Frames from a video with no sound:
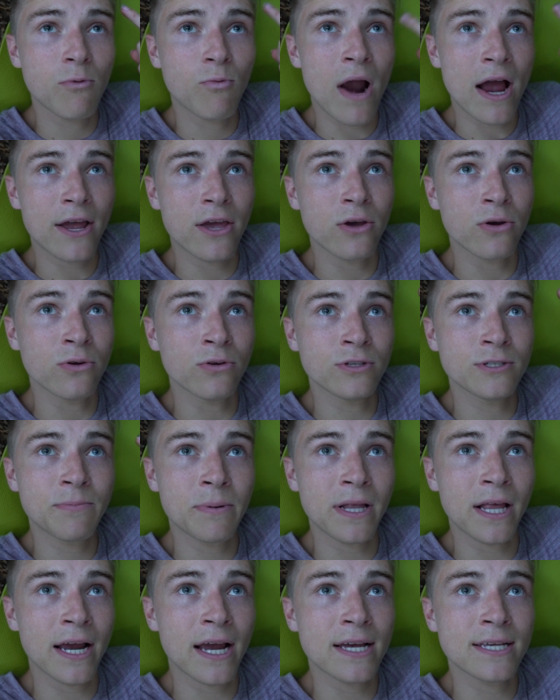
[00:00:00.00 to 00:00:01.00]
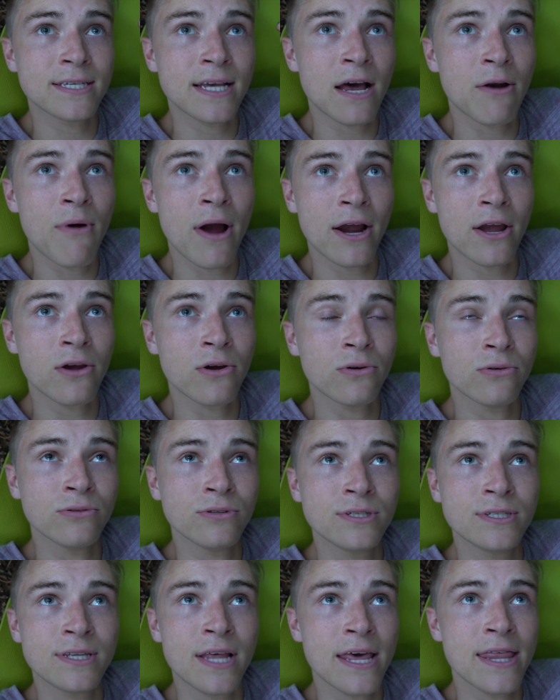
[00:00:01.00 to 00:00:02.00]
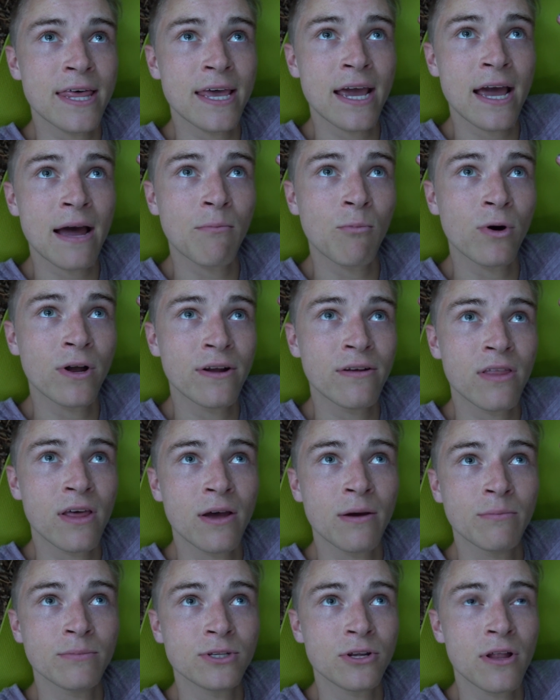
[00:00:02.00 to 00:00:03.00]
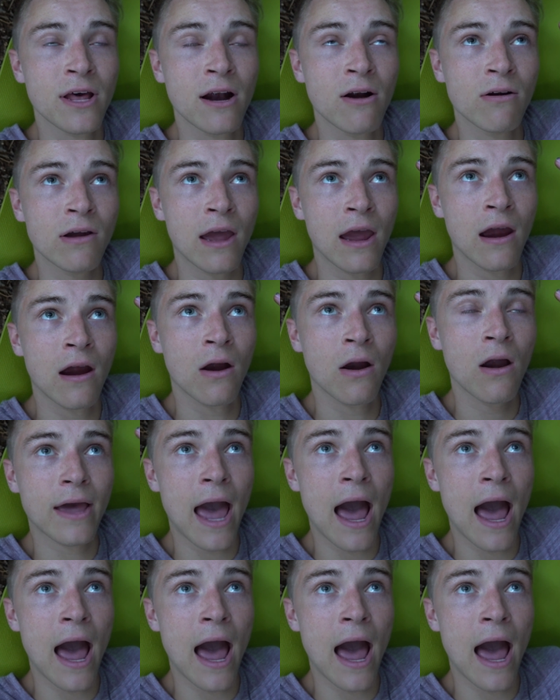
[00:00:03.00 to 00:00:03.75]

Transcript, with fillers: raccoons, but like I said, raccoons, they think I'm one of them, so they don't care.